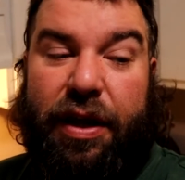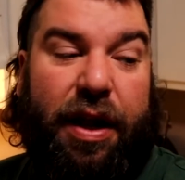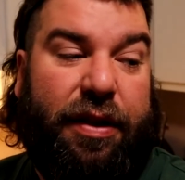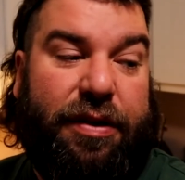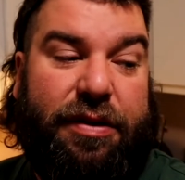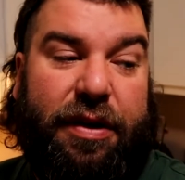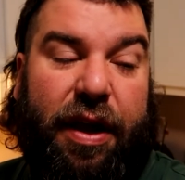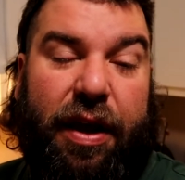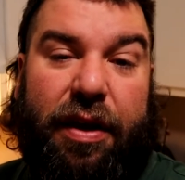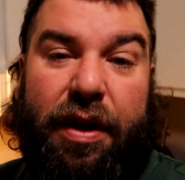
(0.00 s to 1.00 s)
on this
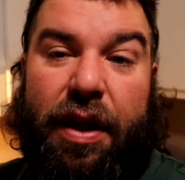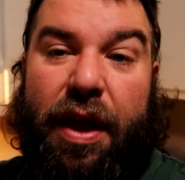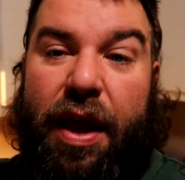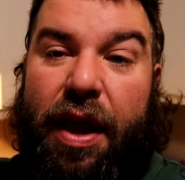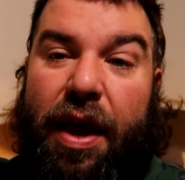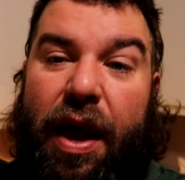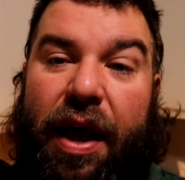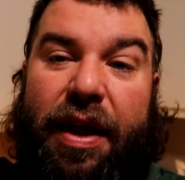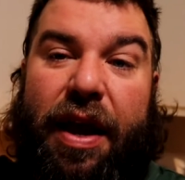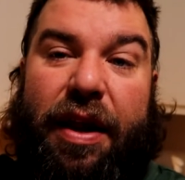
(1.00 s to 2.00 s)
today.
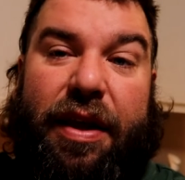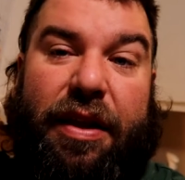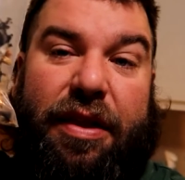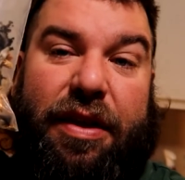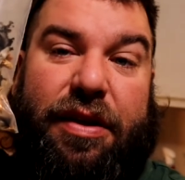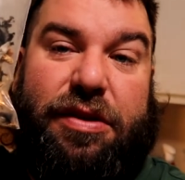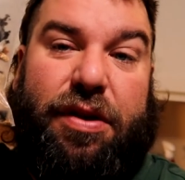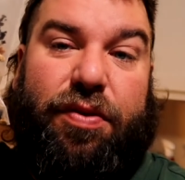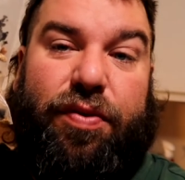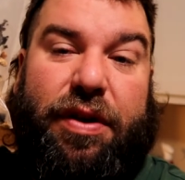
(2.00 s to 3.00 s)
I got to get these
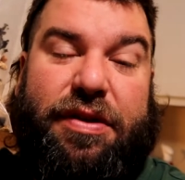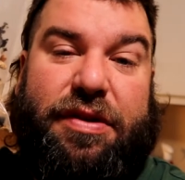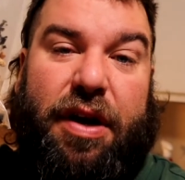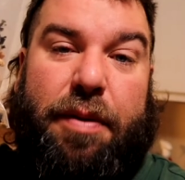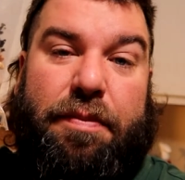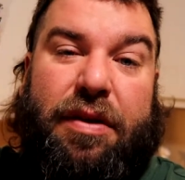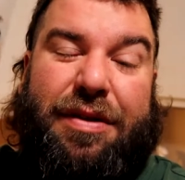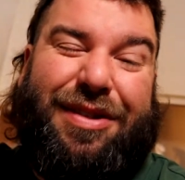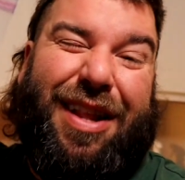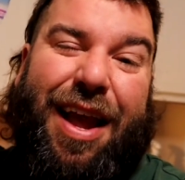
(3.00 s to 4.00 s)
rinsed up,
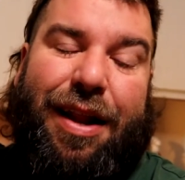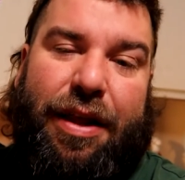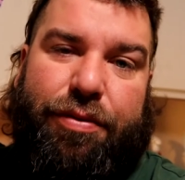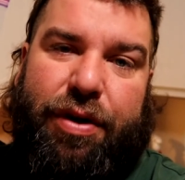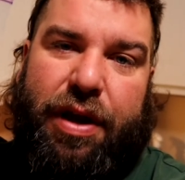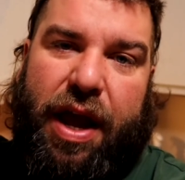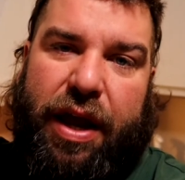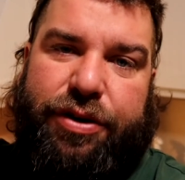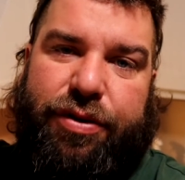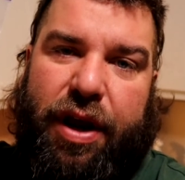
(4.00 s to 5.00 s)
slightly
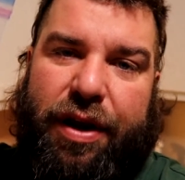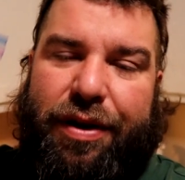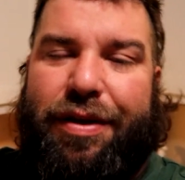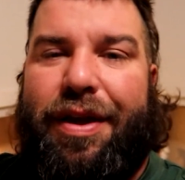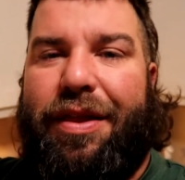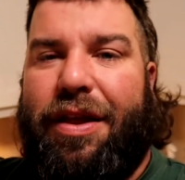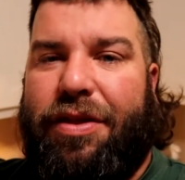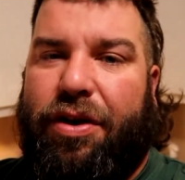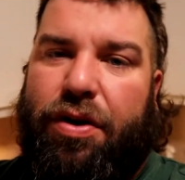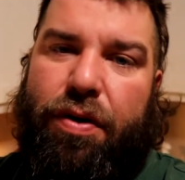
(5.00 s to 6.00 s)
rehydrated, and then
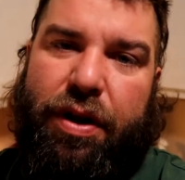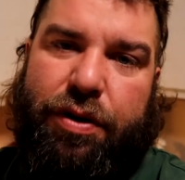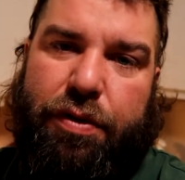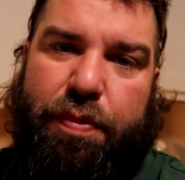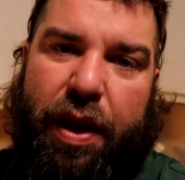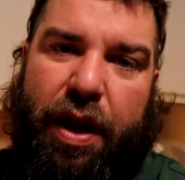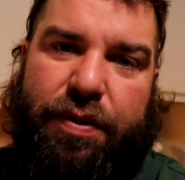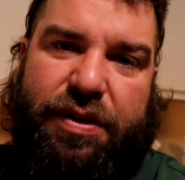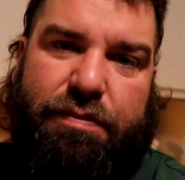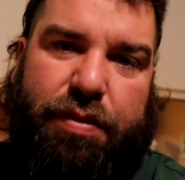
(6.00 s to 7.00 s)
they're going into a pan
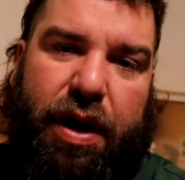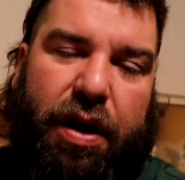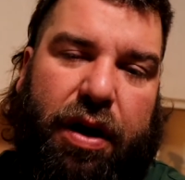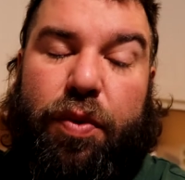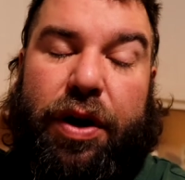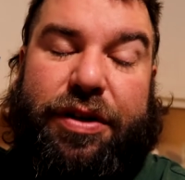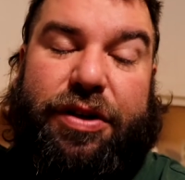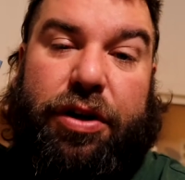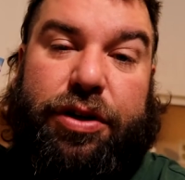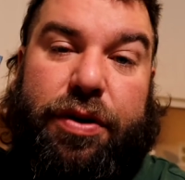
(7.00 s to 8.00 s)
with some butter. We're going to
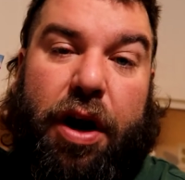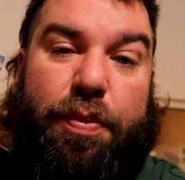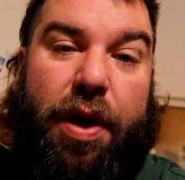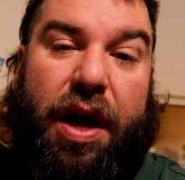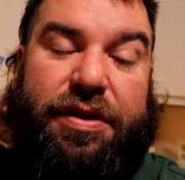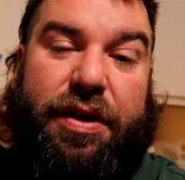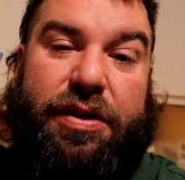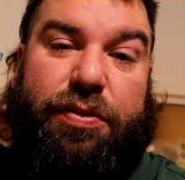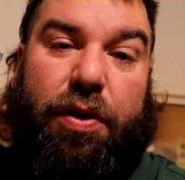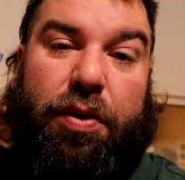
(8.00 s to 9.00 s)
start doing our
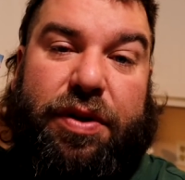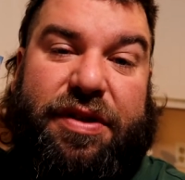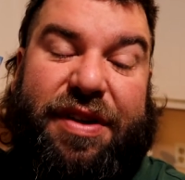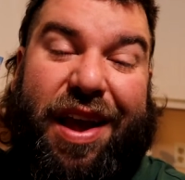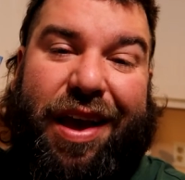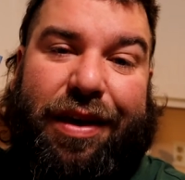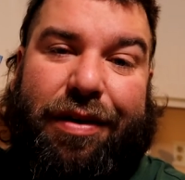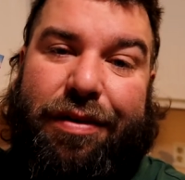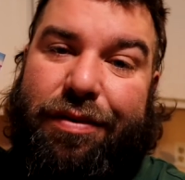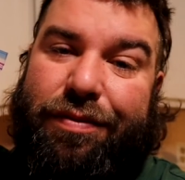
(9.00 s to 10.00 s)
process where we stack.
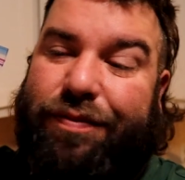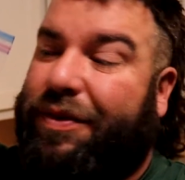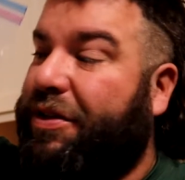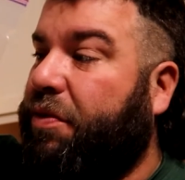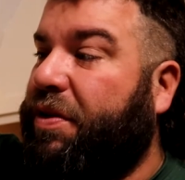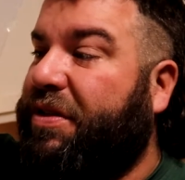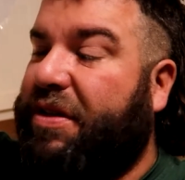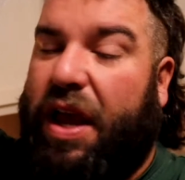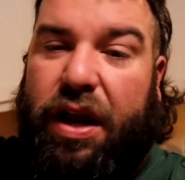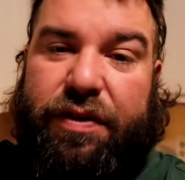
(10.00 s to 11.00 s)
These will be
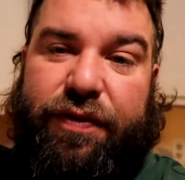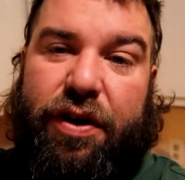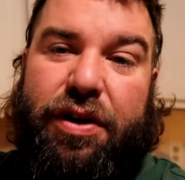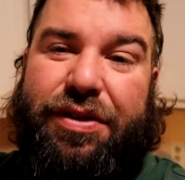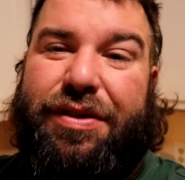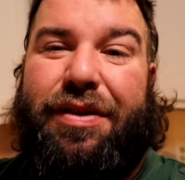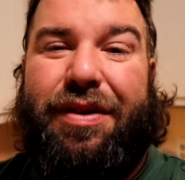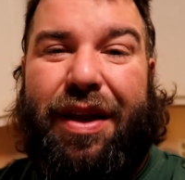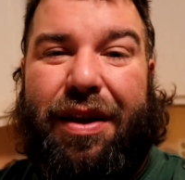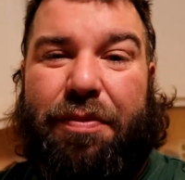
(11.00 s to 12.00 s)
stacked first,
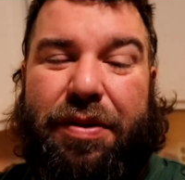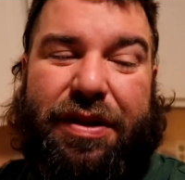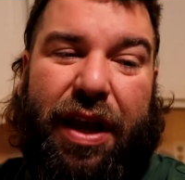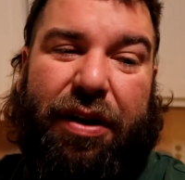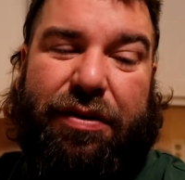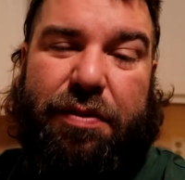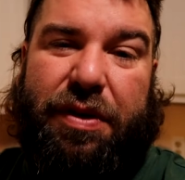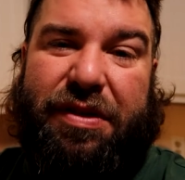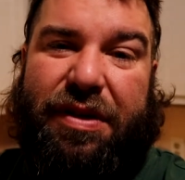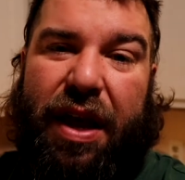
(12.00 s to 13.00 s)
then the potatoes will
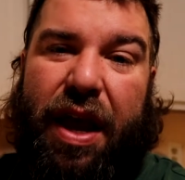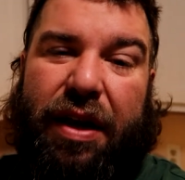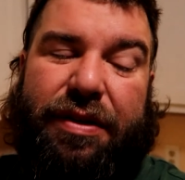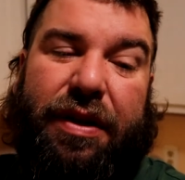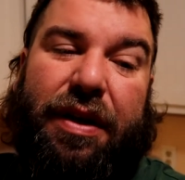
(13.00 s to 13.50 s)
be stacked.